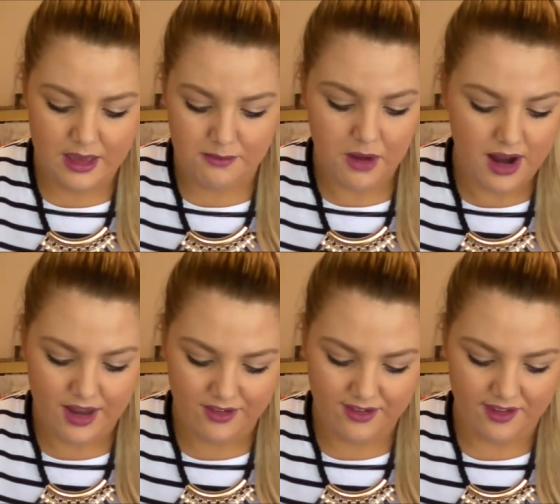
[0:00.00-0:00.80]

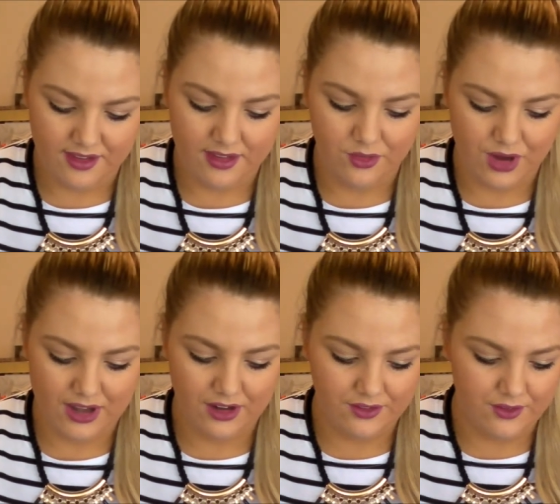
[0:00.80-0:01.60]
mine doesn't look
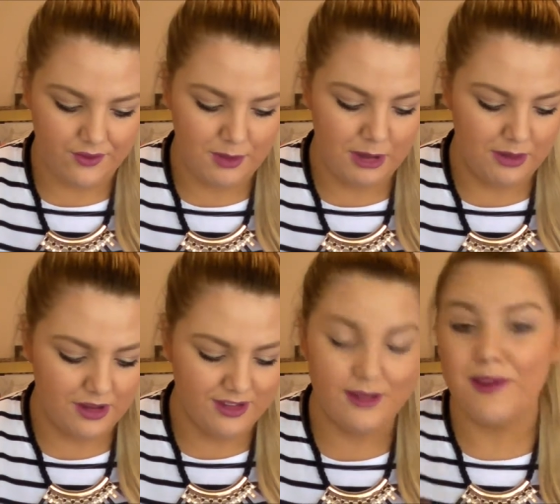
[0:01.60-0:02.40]
any different from anyone
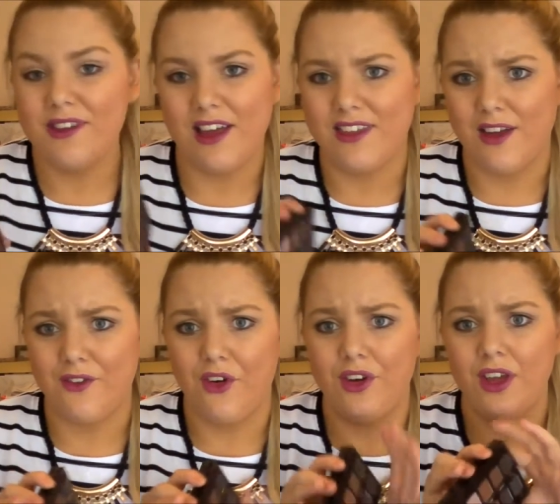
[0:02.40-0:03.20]
else's. Besides,
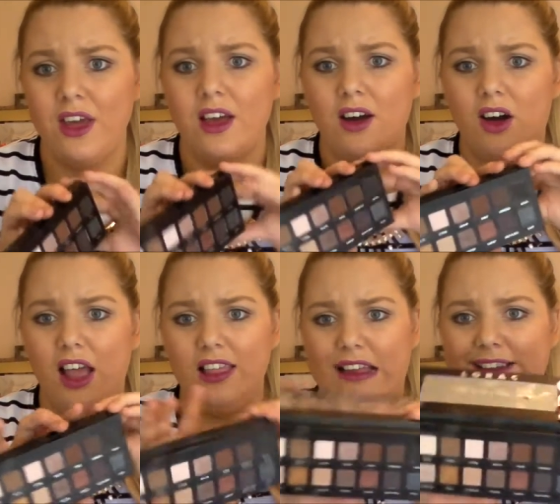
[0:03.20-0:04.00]
I've got
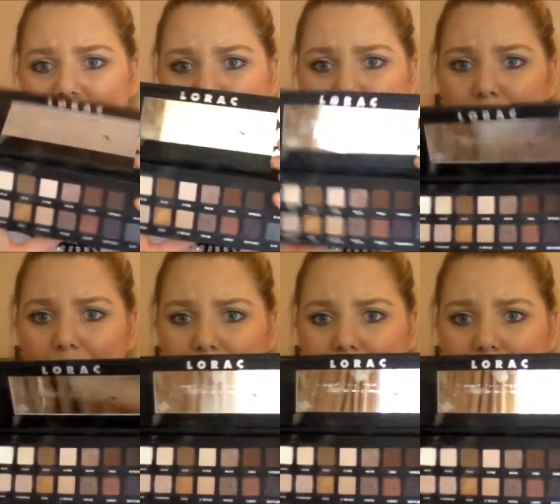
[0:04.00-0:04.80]
eyelash glue
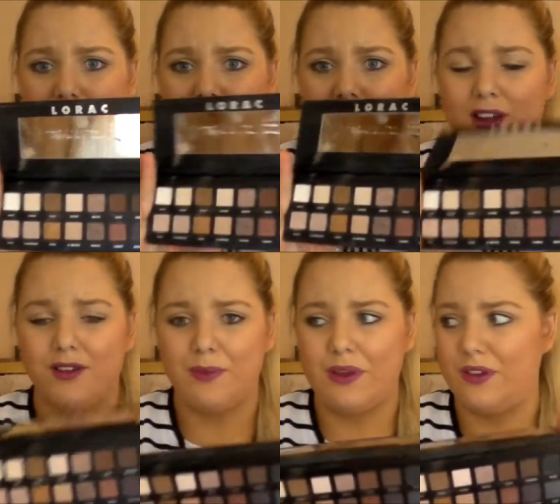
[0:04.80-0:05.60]
all over
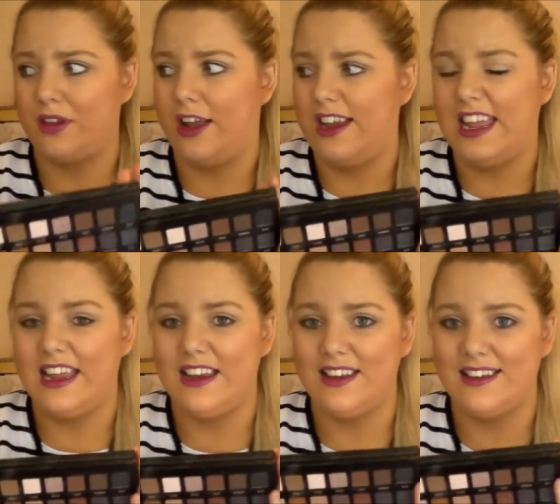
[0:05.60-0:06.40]
it because I
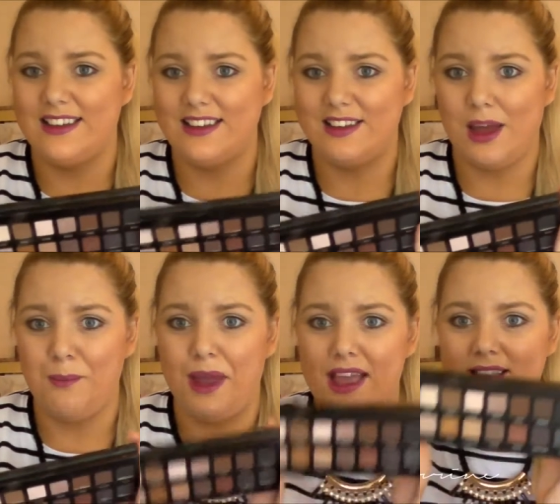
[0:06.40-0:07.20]
needed a
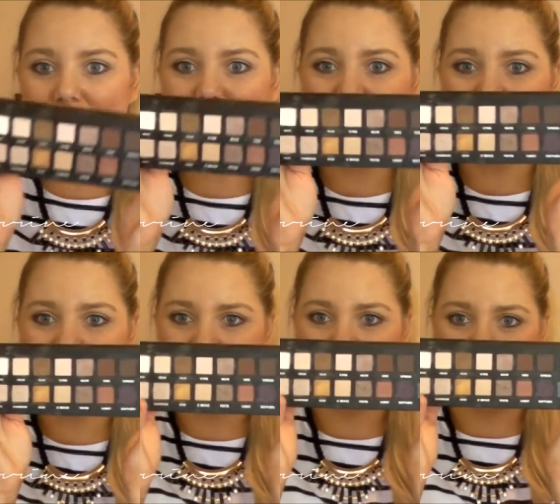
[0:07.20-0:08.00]
base. So that's
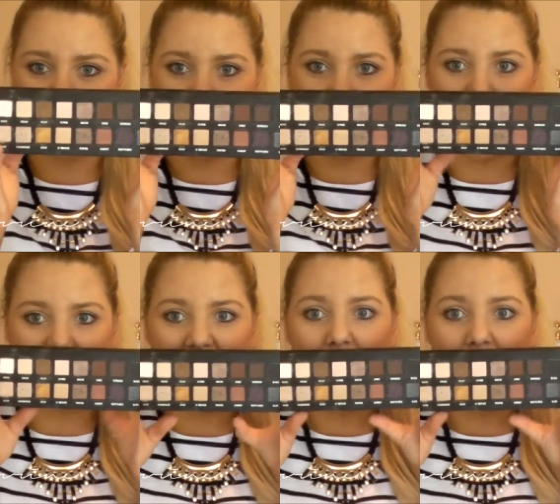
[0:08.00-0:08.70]
just Lorraine